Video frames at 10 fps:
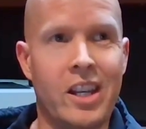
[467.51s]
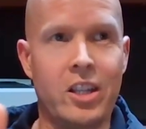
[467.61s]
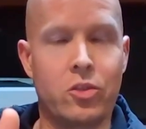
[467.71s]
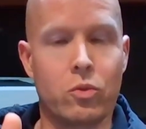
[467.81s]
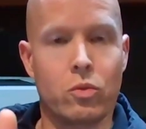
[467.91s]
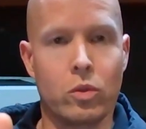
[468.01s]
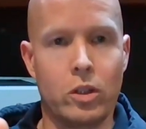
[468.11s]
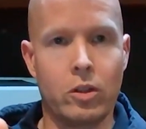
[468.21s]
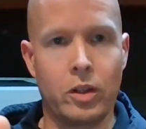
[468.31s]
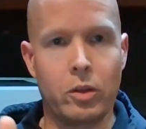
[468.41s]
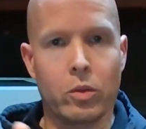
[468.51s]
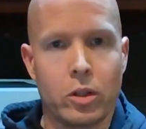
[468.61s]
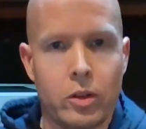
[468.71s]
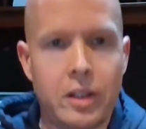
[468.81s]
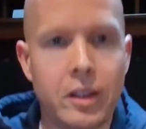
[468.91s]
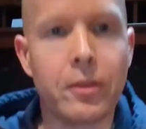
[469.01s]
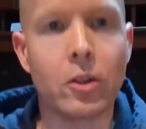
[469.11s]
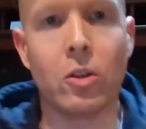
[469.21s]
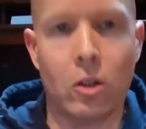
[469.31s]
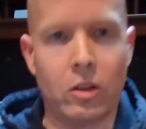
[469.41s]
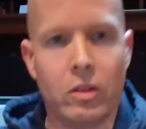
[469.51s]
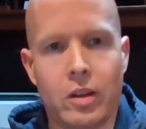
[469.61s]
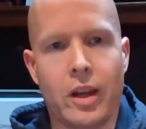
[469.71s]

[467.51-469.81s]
is really, really difficult.